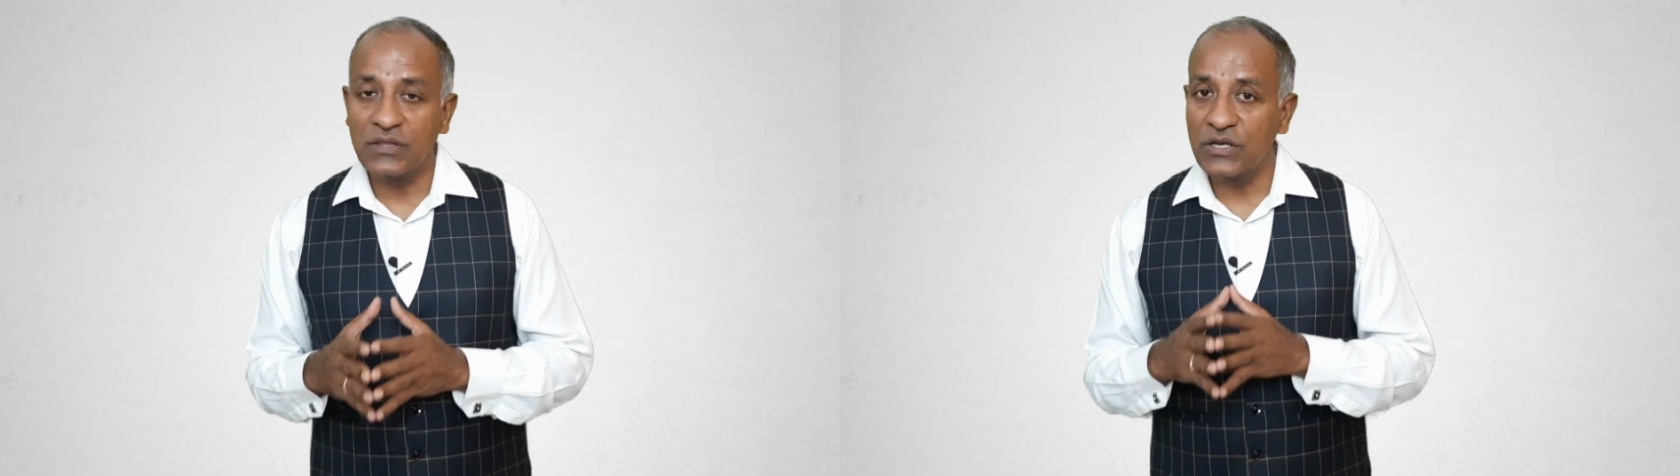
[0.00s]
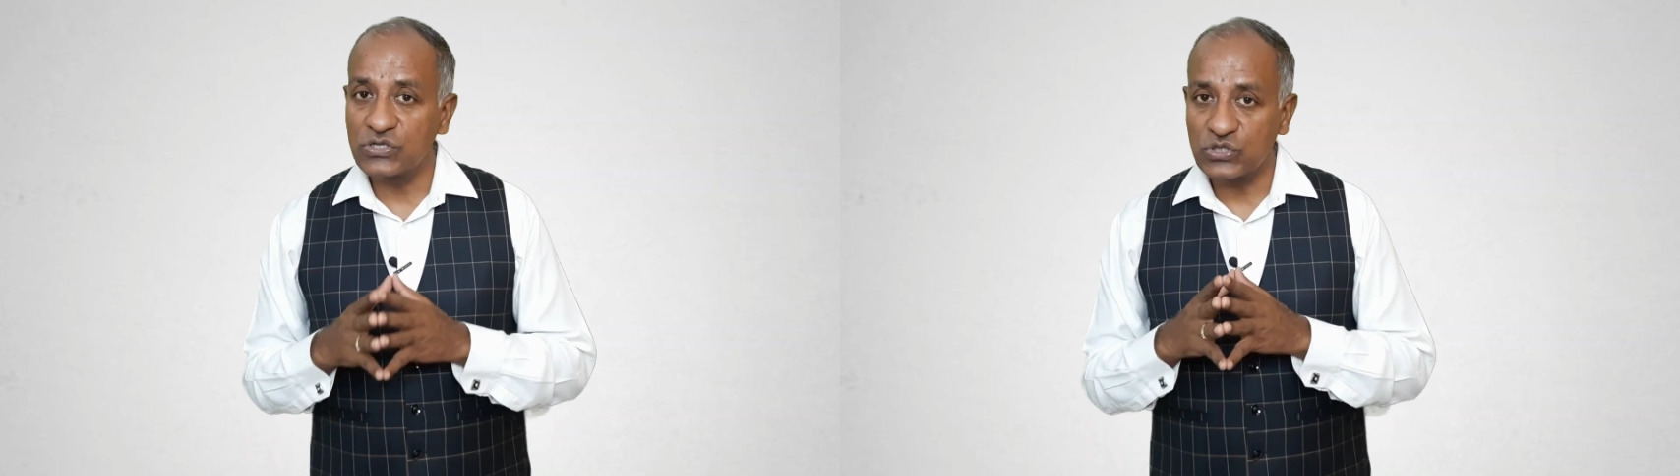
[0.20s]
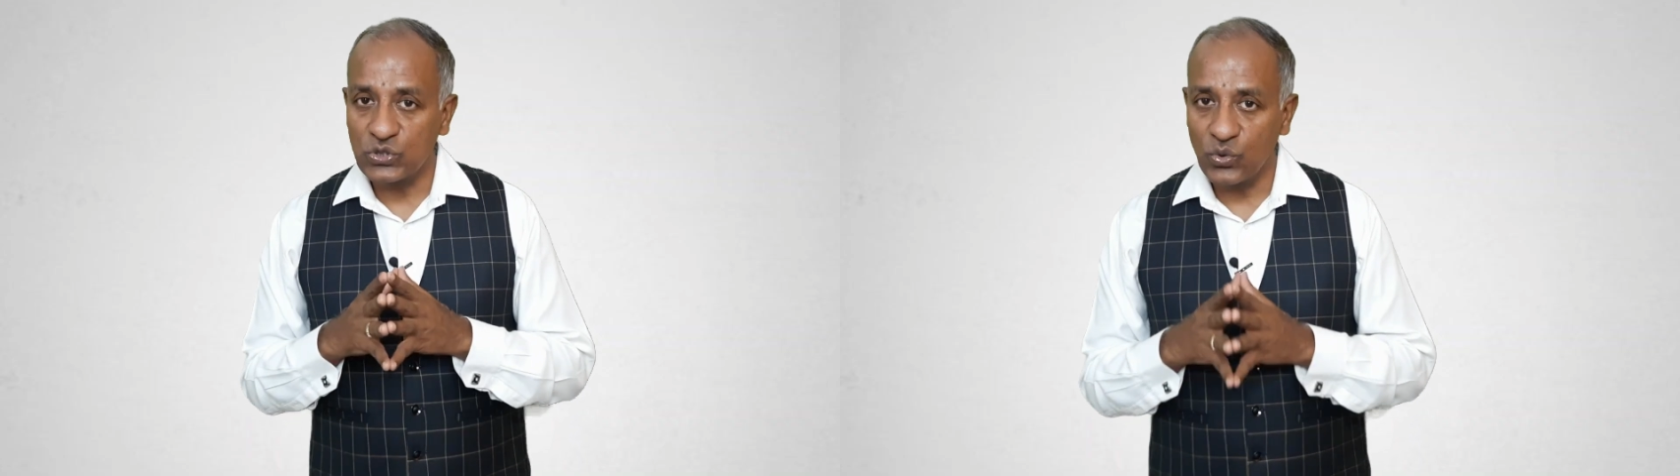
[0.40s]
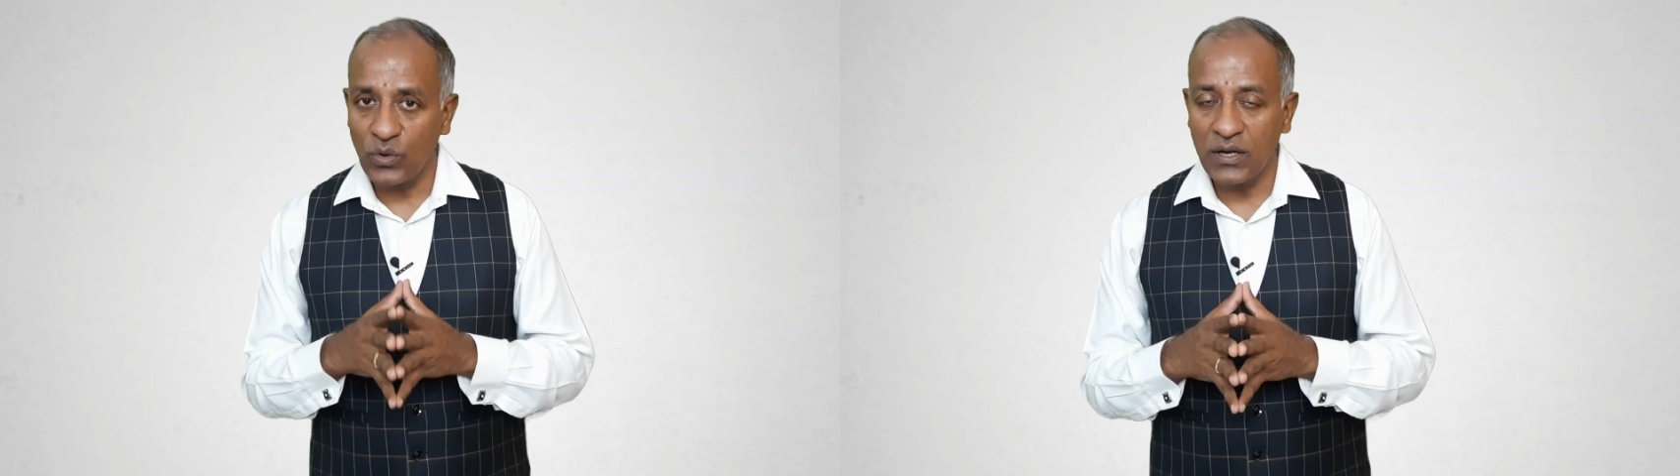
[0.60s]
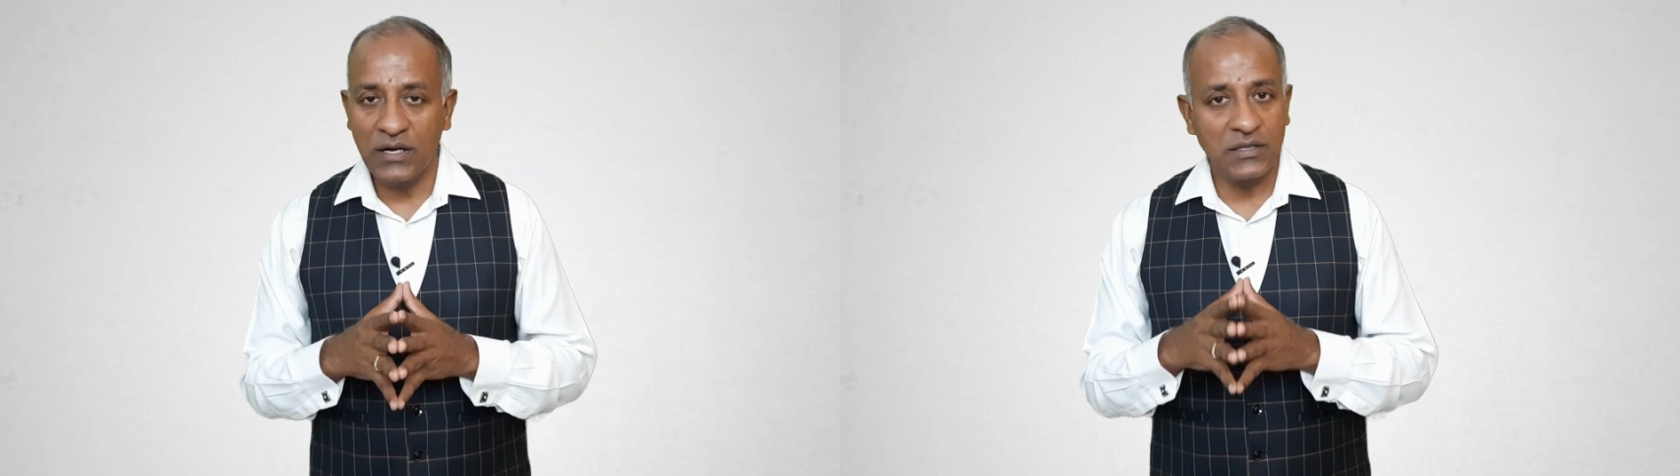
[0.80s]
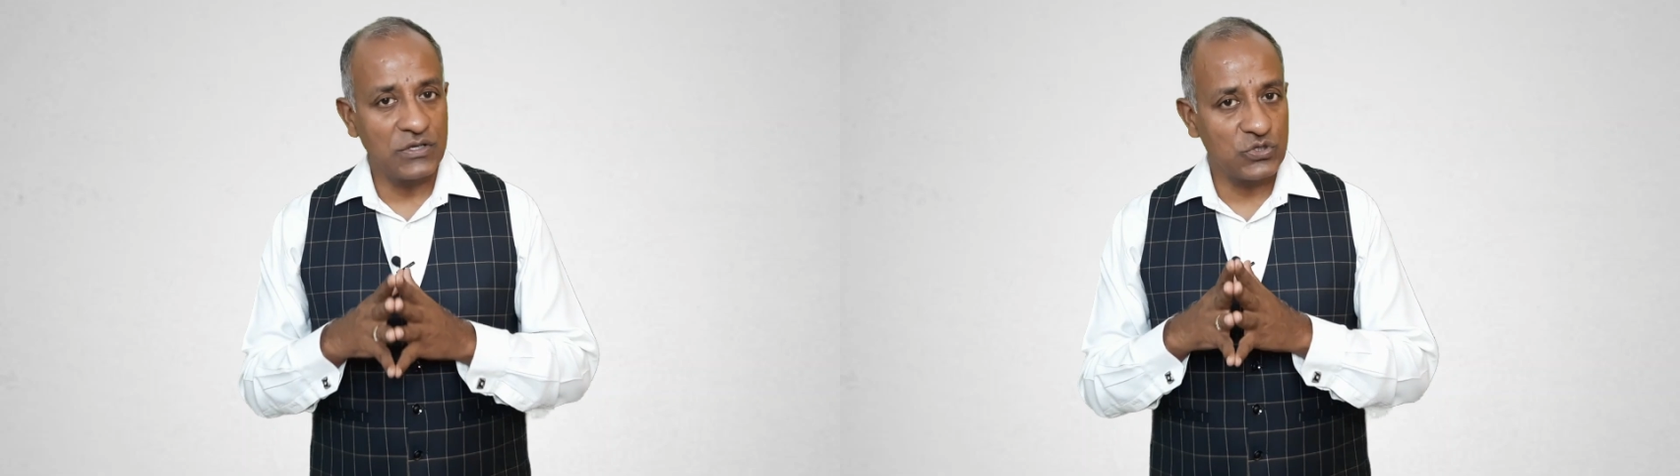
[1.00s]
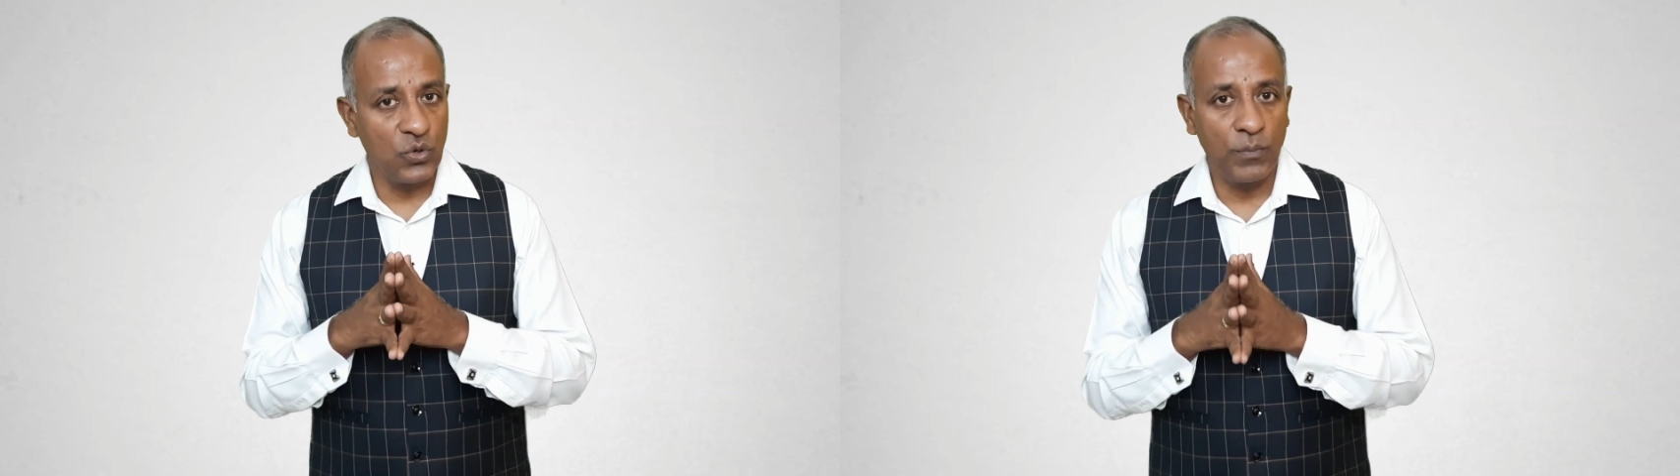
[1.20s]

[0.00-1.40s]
there is no need, there is no